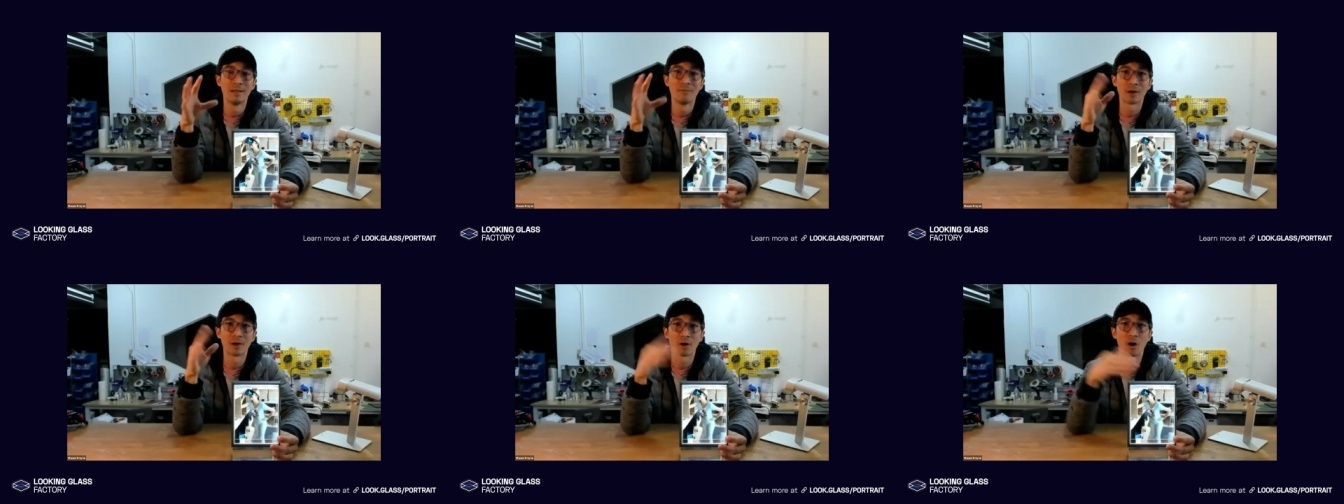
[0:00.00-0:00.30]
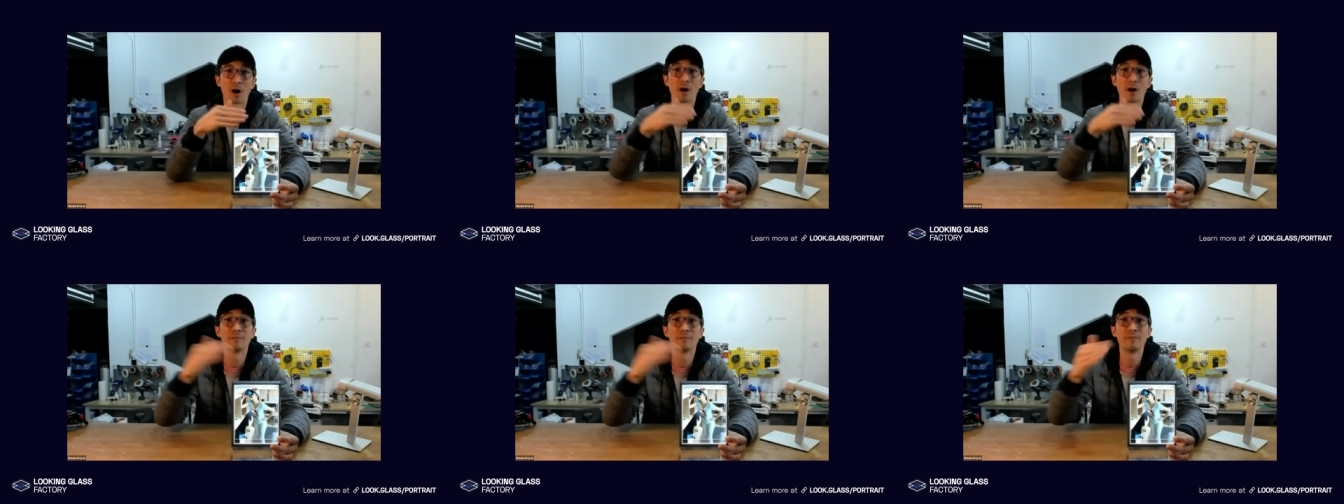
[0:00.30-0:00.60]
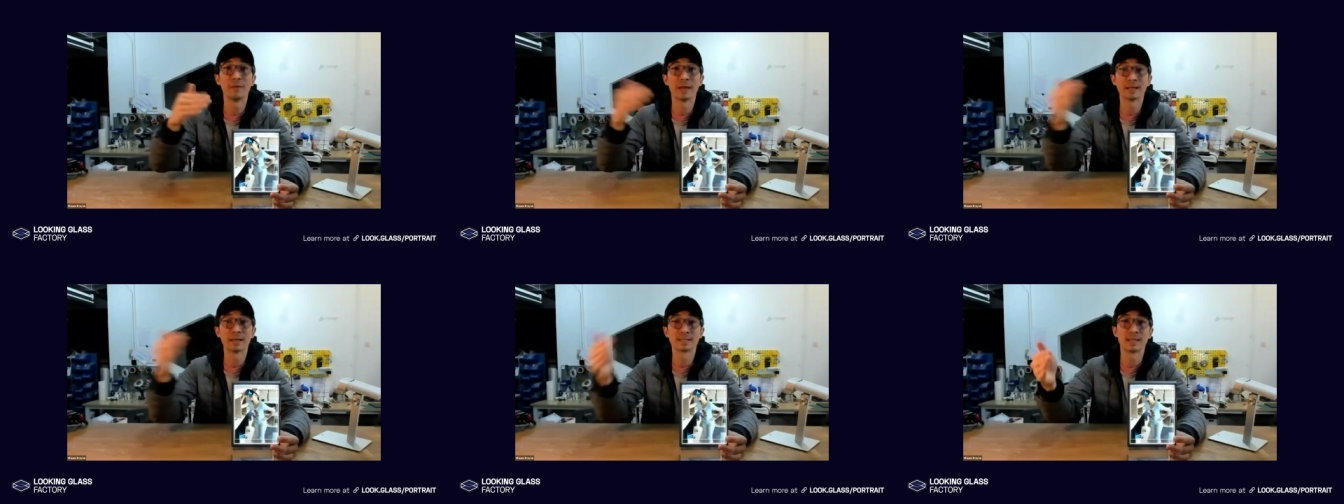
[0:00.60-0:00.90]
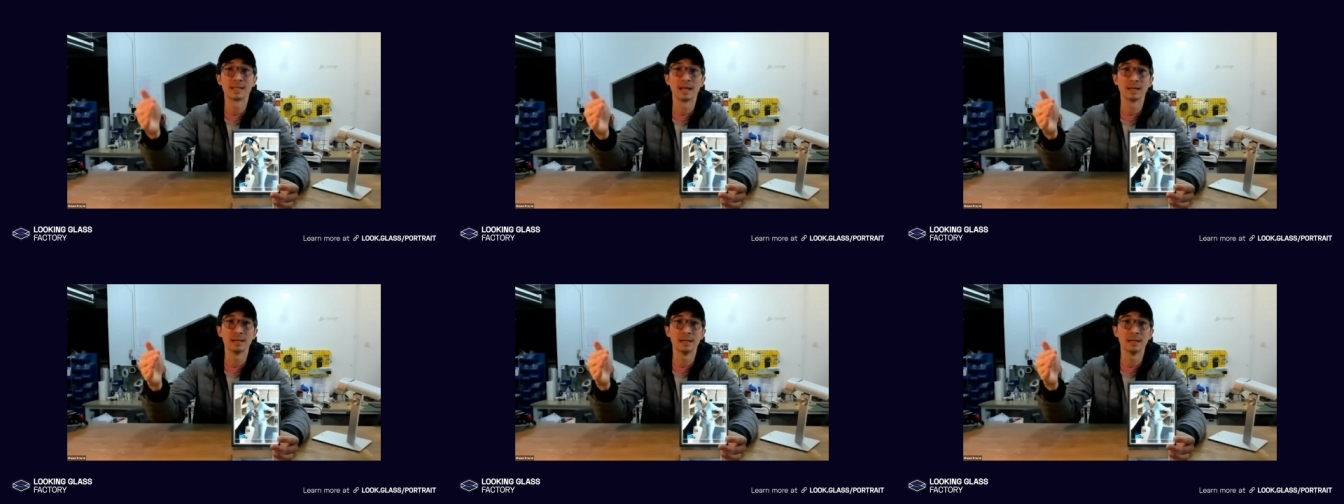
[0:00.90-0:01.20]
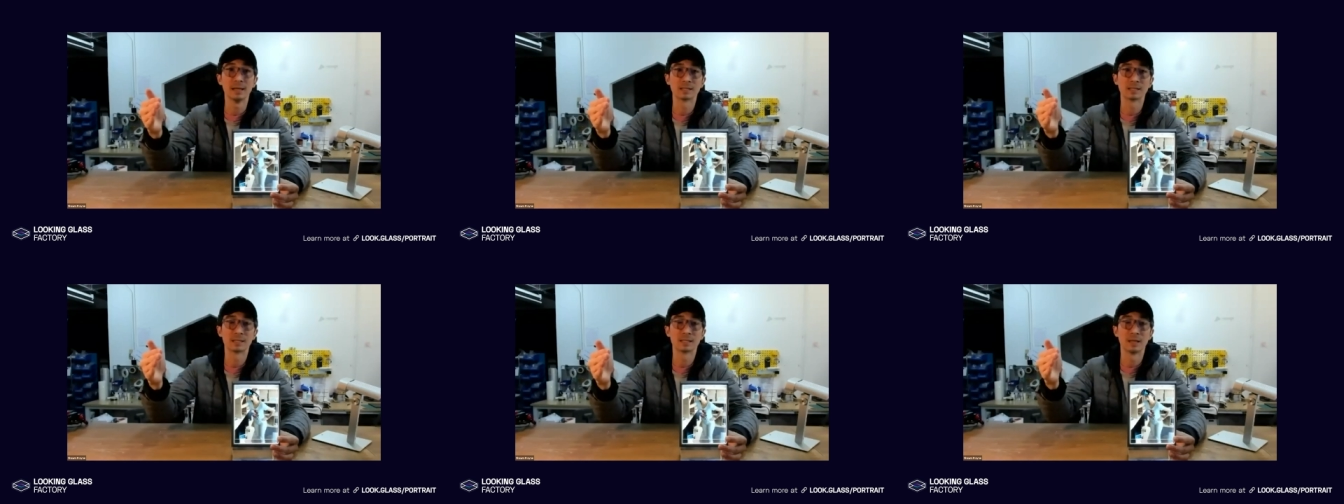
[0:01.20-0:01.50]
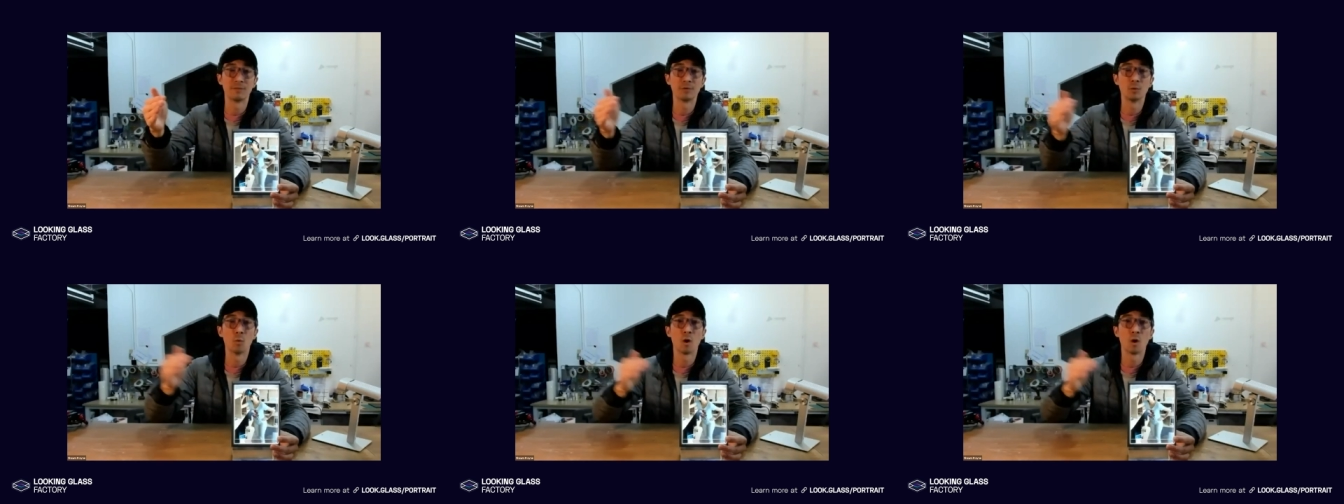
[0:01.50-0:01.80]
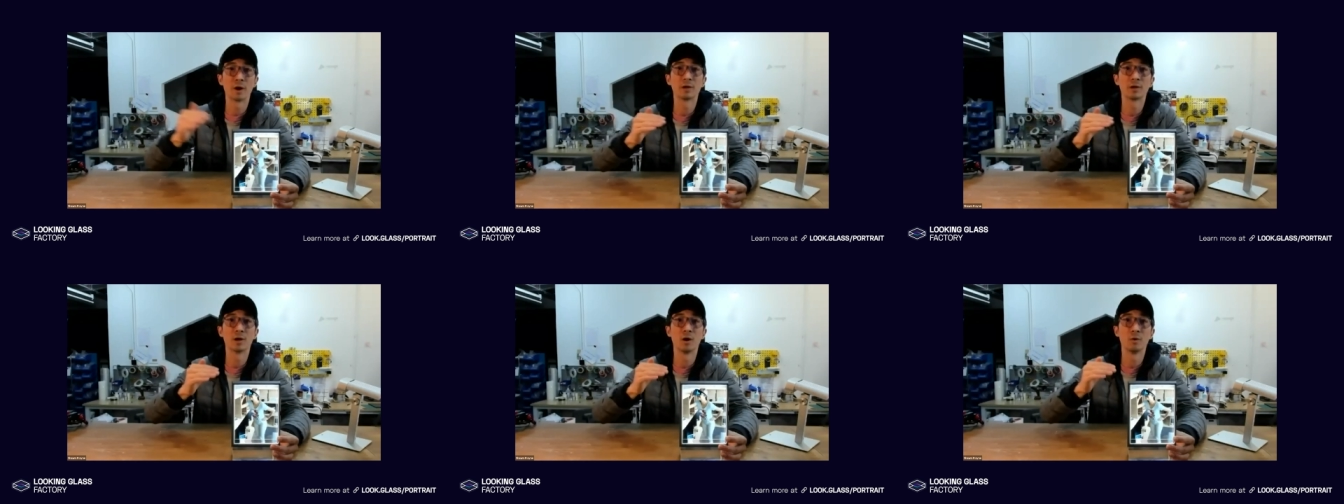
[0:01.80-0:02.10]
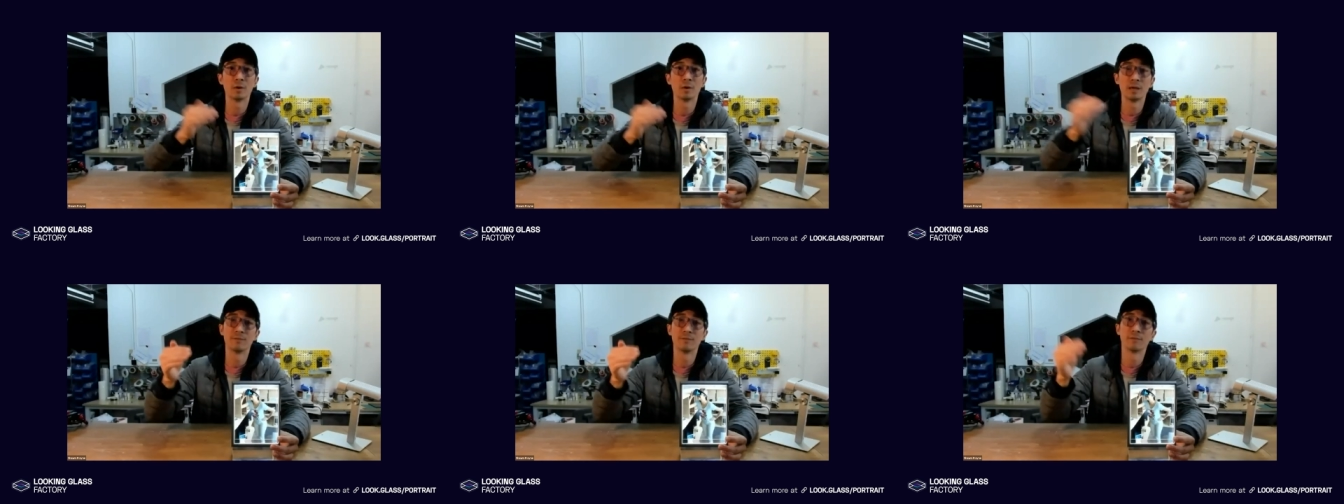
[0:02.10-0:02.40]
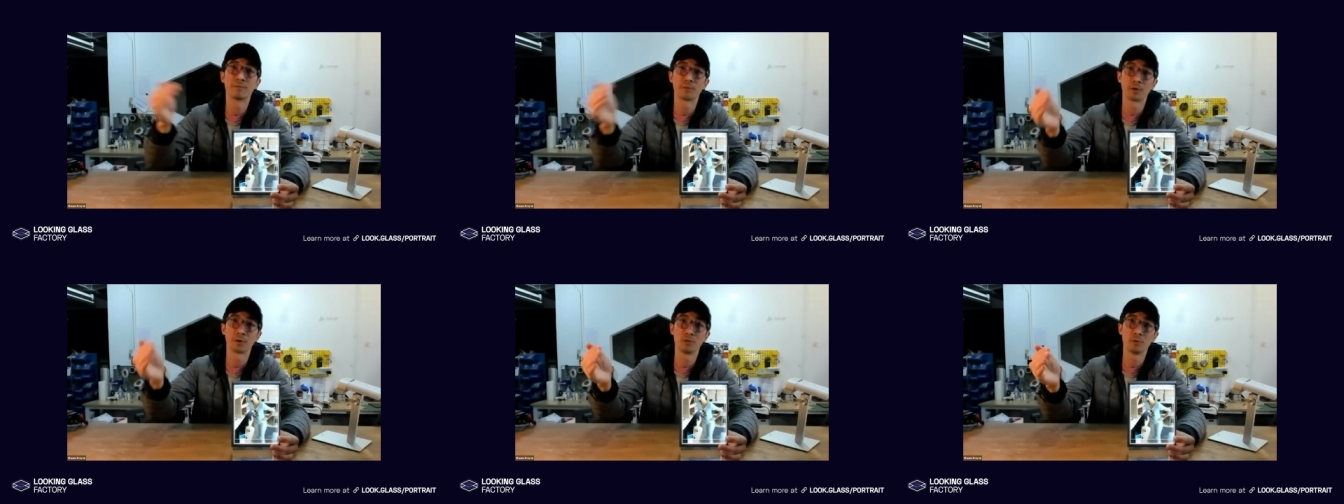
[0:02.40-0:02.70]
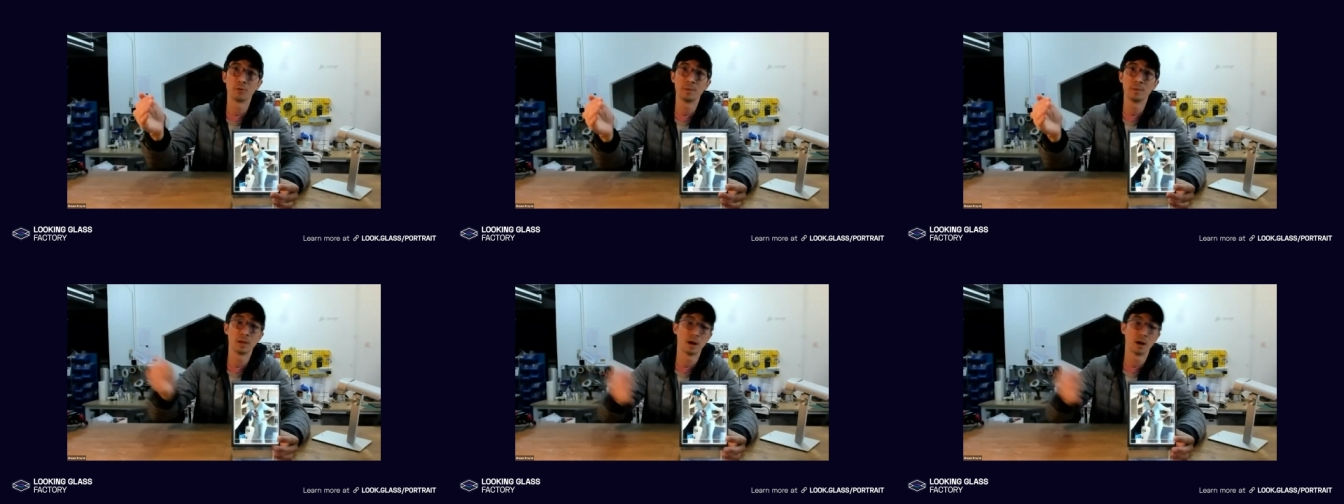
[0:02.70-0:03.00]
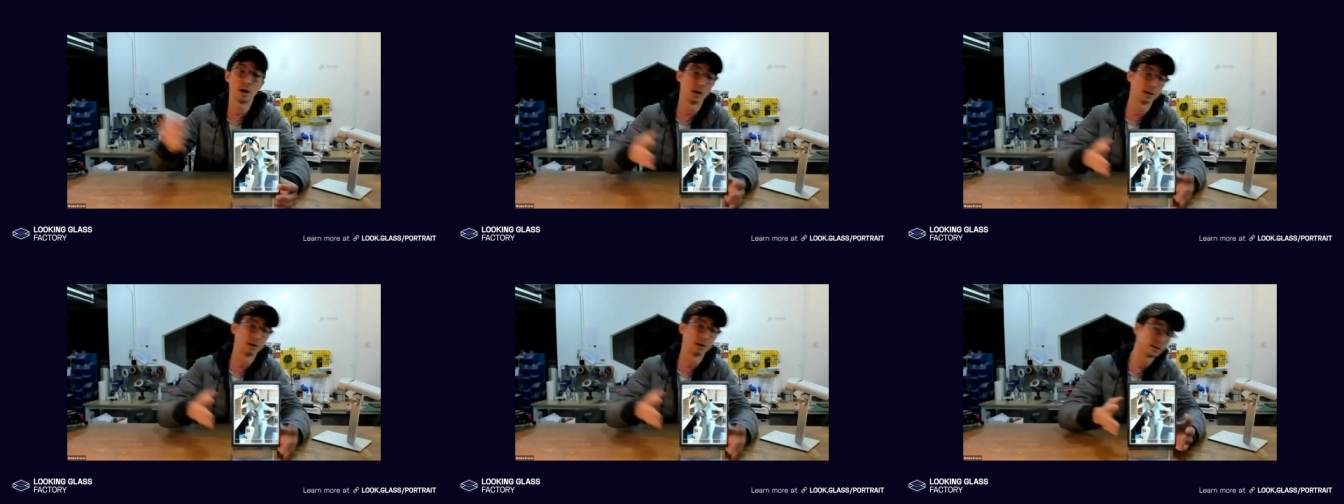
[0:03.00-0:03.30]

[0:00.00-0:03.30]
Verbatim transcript: There are advanced techniques if you wanna go even further beyond.